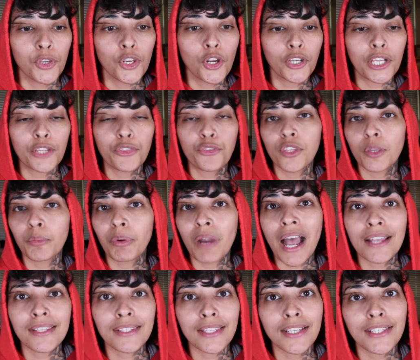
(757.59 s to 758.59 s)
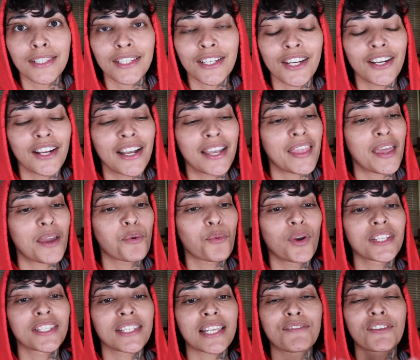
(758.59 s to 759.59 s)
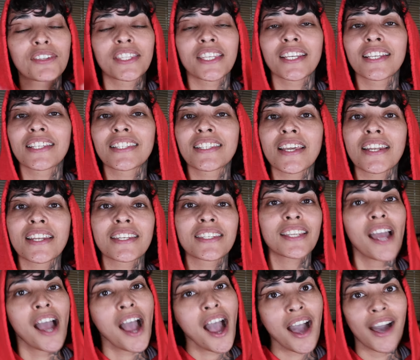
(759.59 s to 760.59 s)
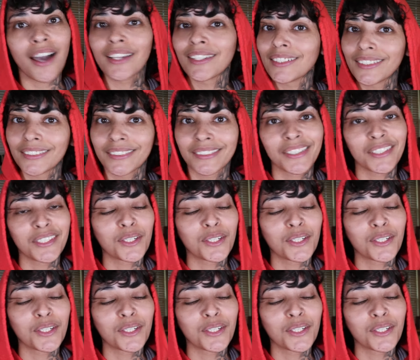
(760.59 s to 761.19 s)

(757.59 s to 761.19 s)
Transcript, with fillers: You'll get through the process, girl, and then once everything is said and done,